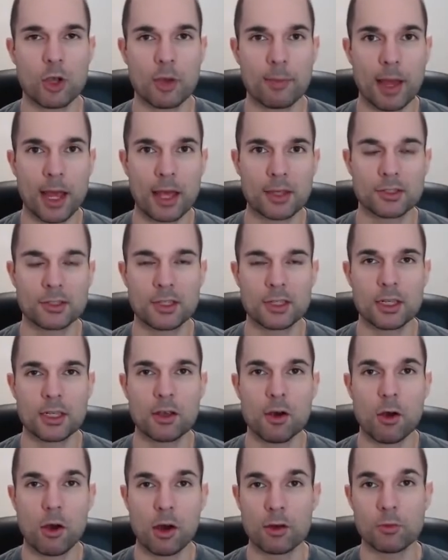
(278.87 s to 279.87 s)

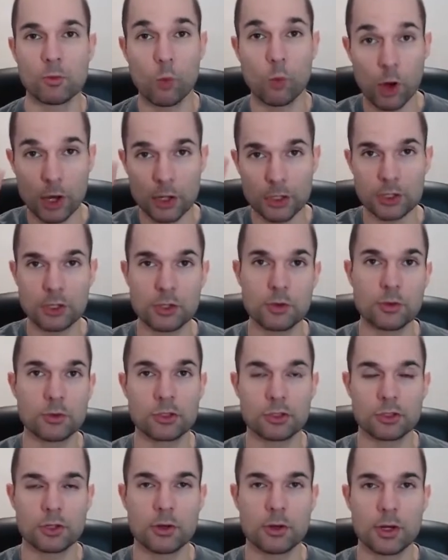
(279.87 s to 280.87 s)
capacity on one
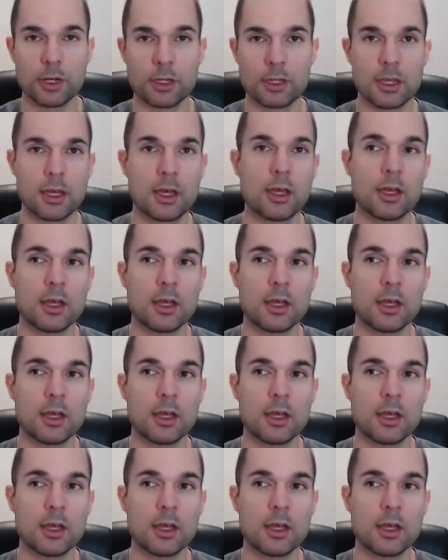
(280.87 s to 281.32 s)
huge turret